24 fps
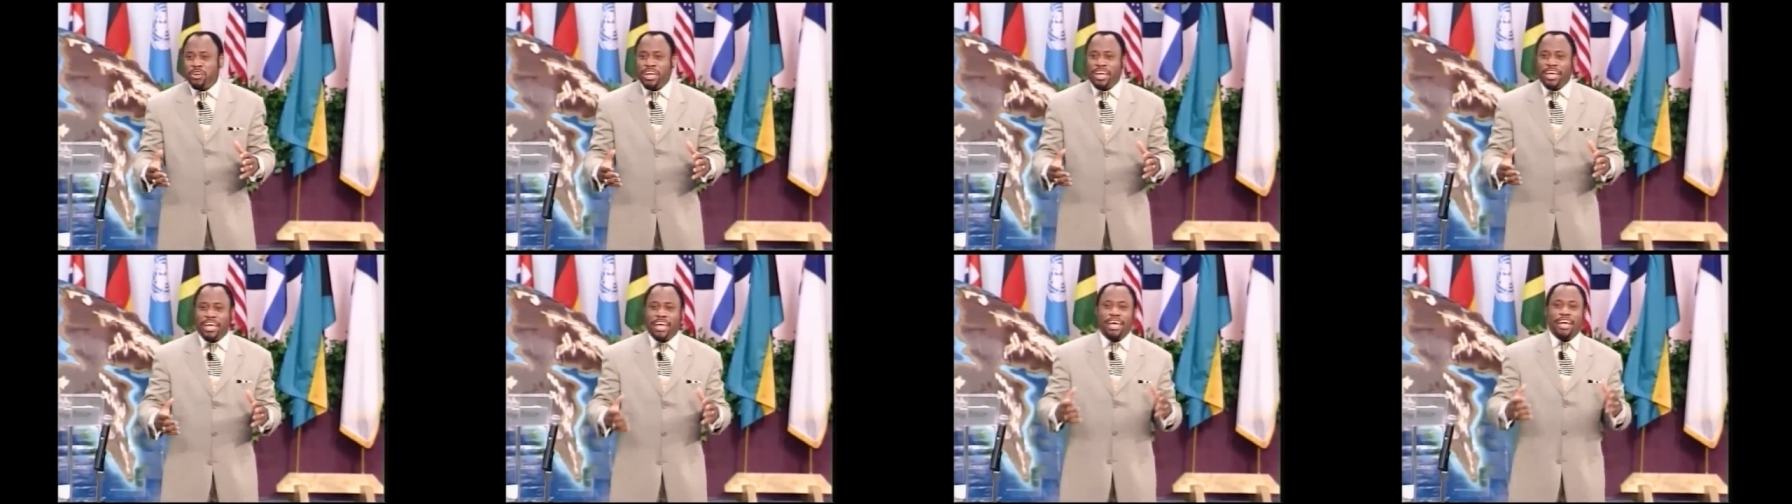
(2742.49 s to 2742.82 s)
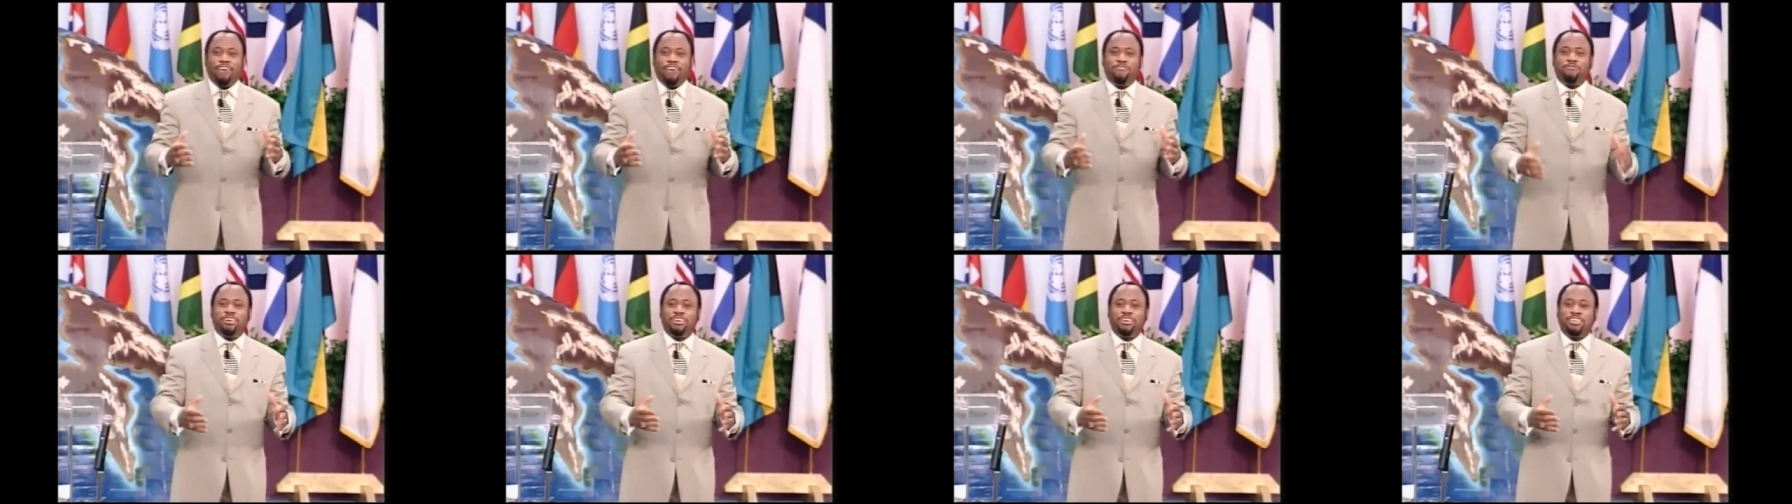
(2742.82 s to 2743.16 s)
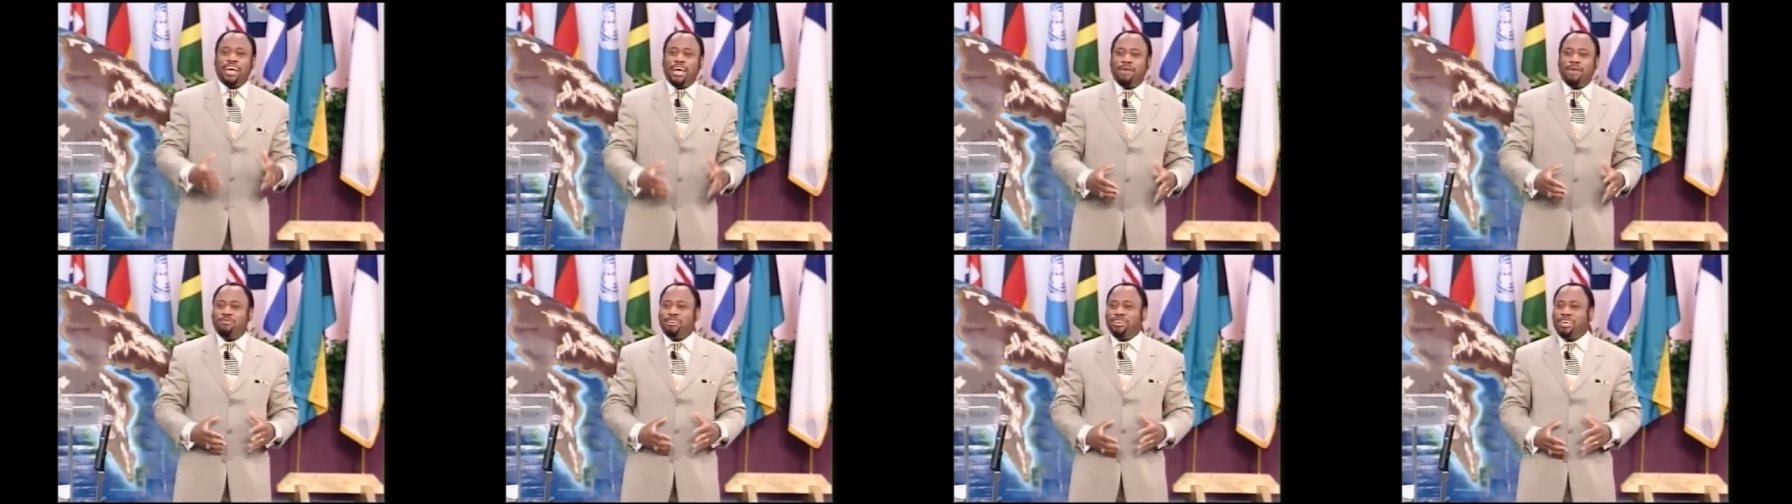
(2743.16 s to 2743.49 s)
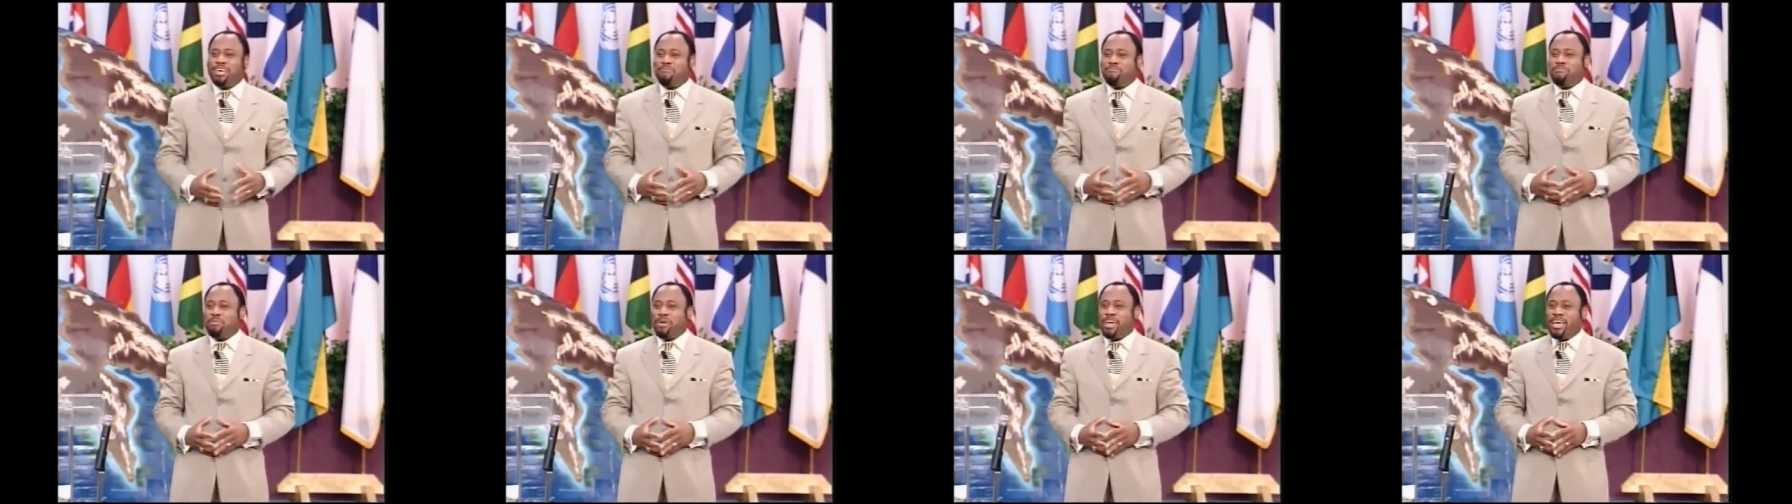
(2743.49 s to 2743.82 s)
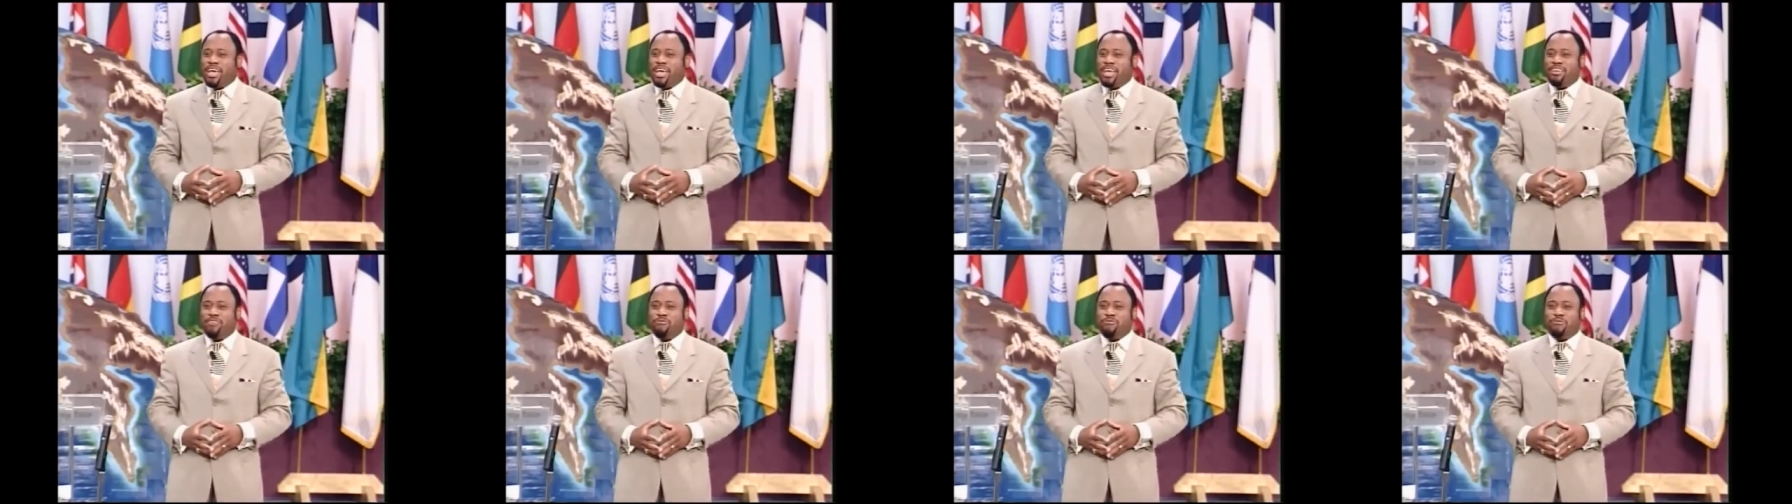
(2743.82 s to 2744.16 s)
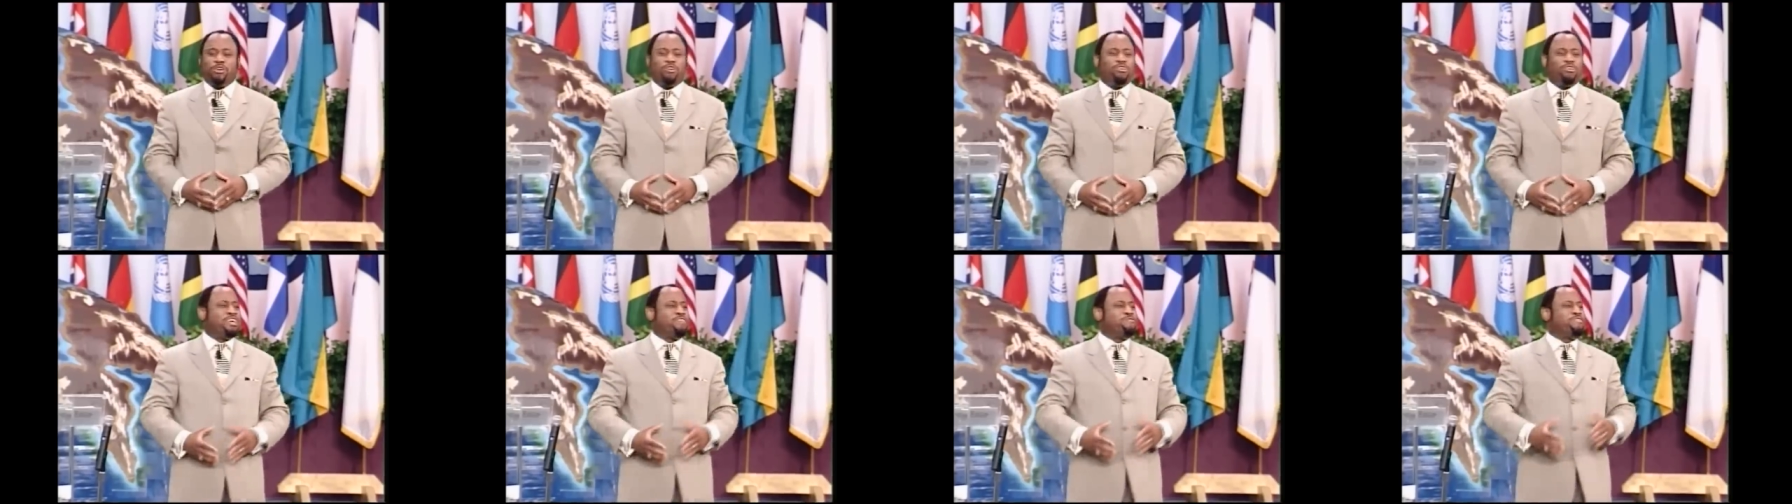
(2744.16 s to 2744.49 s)
every time you get paid
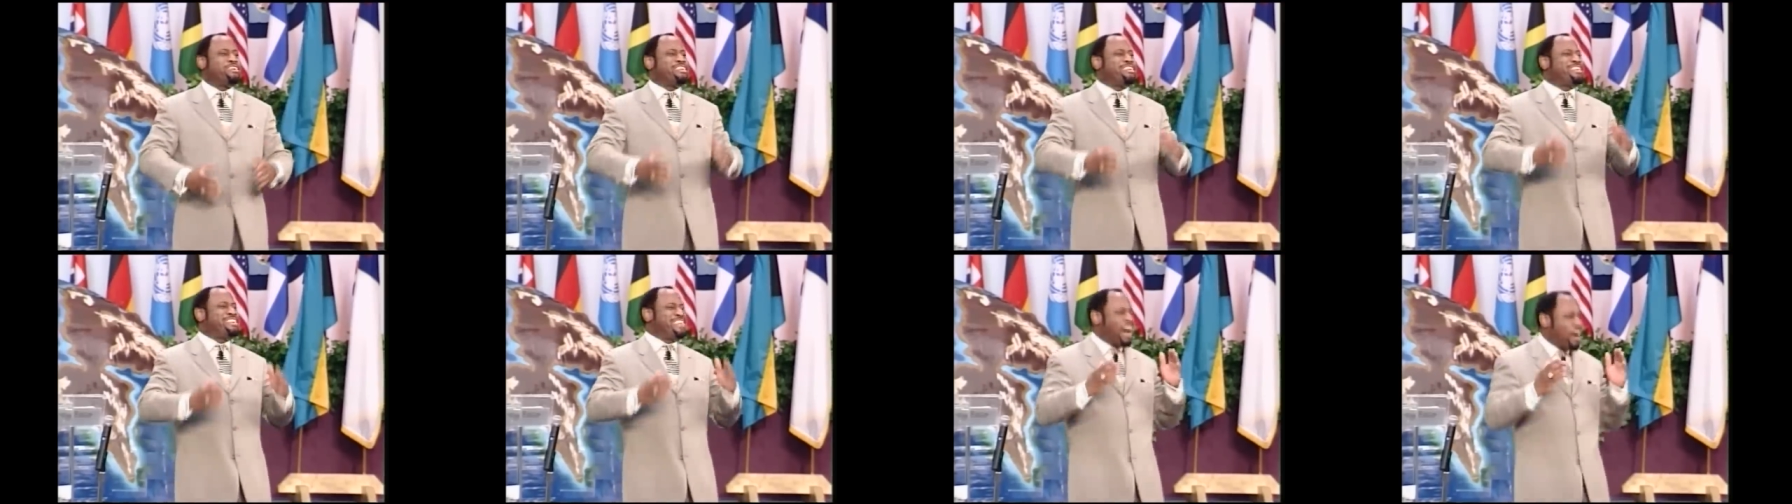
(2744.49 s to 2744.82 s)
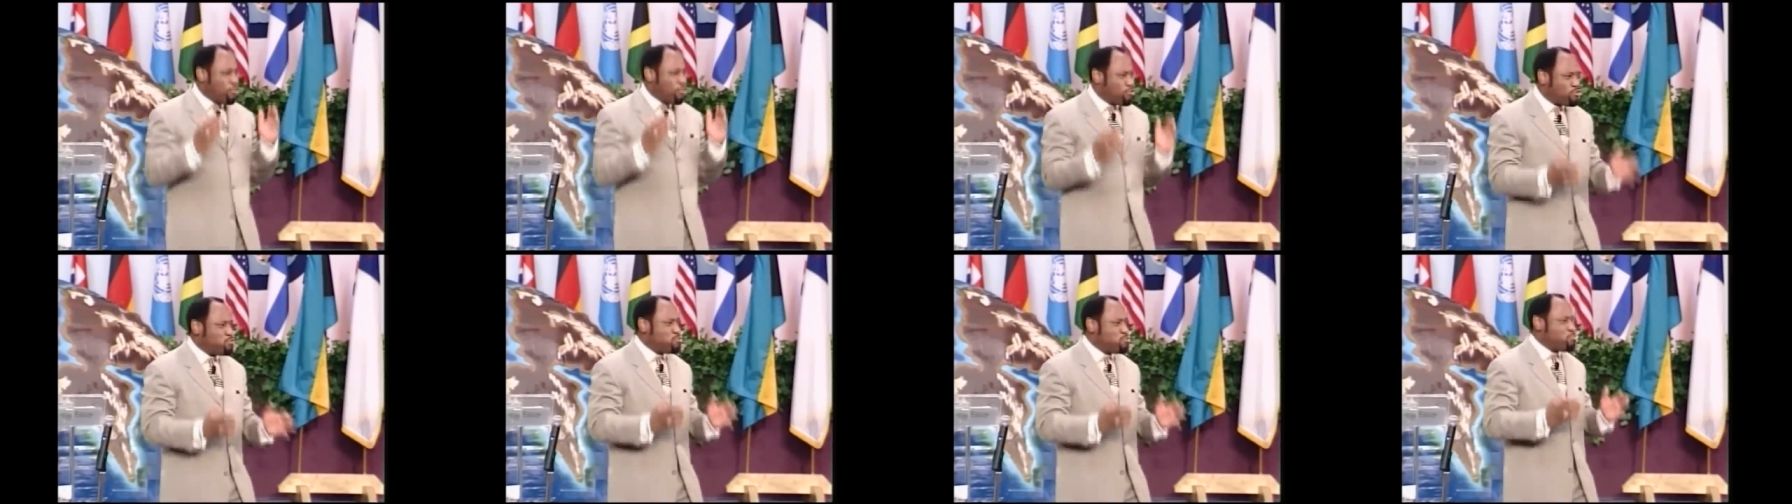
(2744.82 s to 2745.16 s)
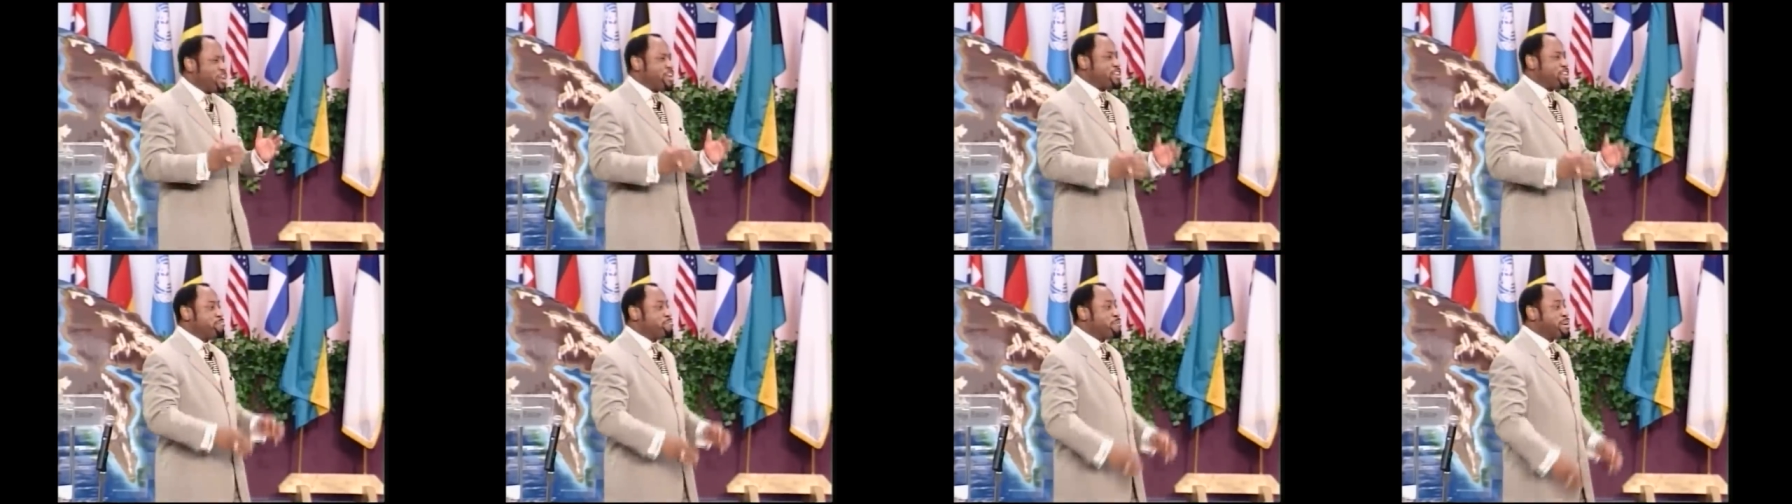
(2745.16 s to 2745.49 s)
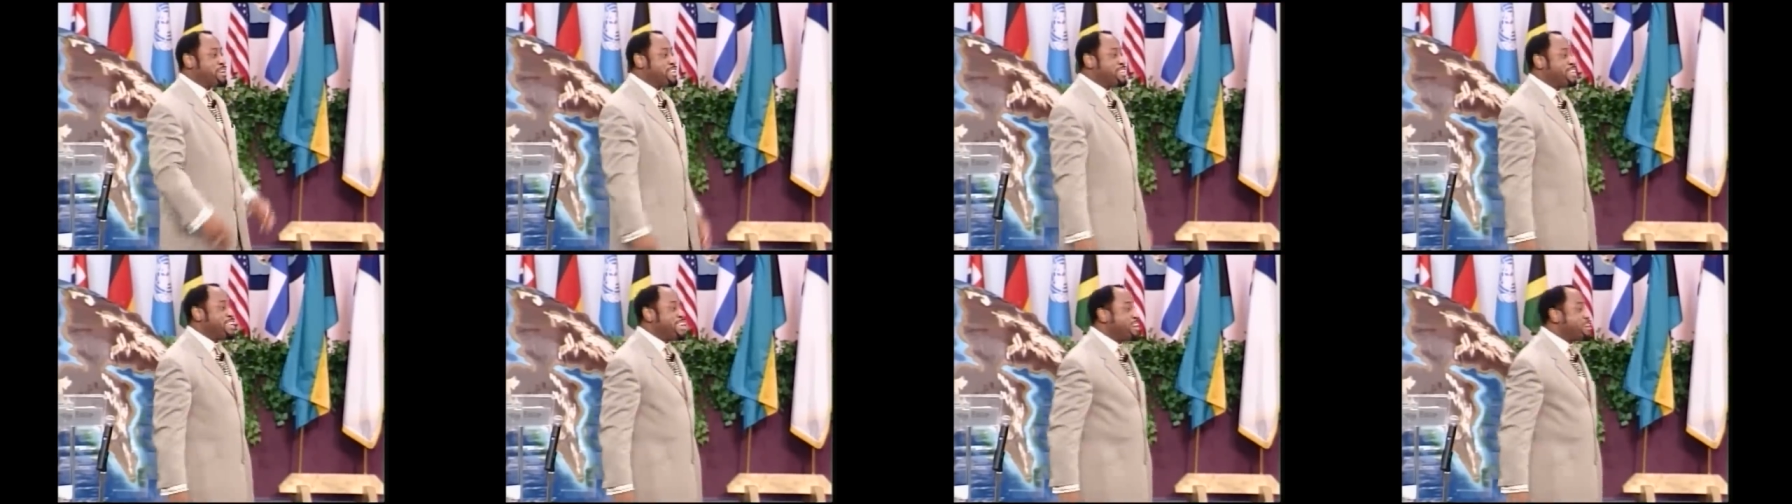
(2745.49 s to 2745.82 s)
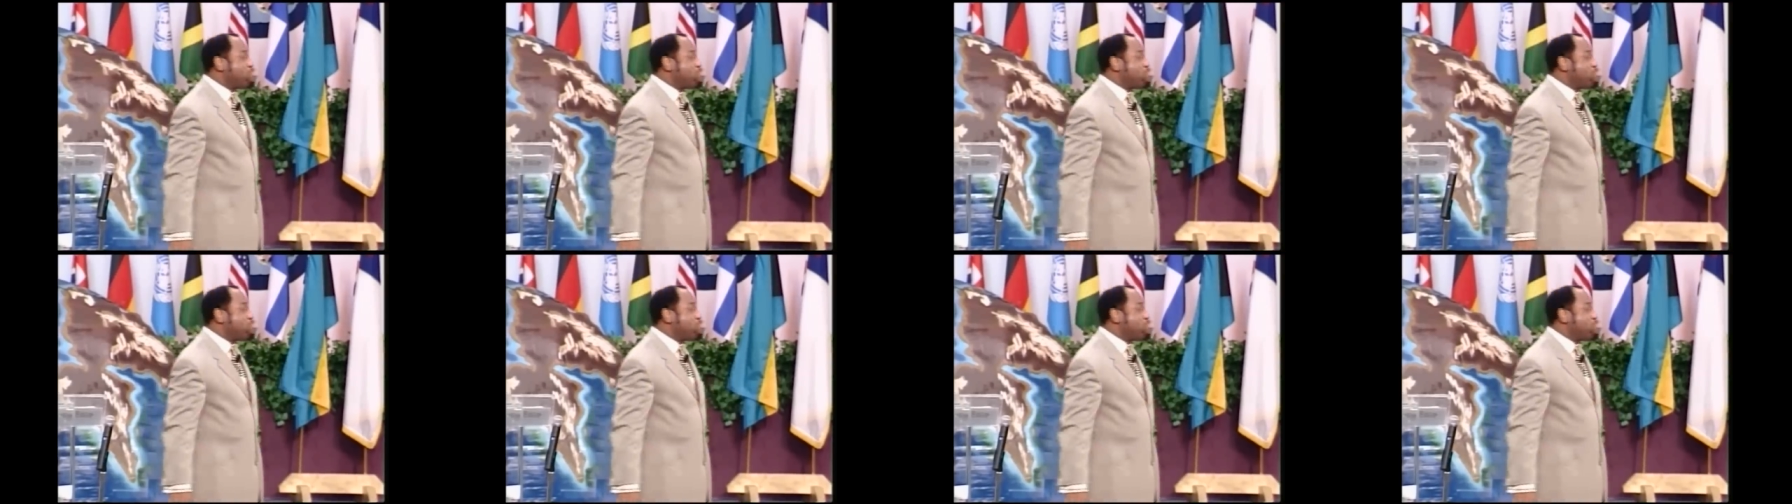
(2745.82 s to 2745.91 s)
without even doubting whether the money there?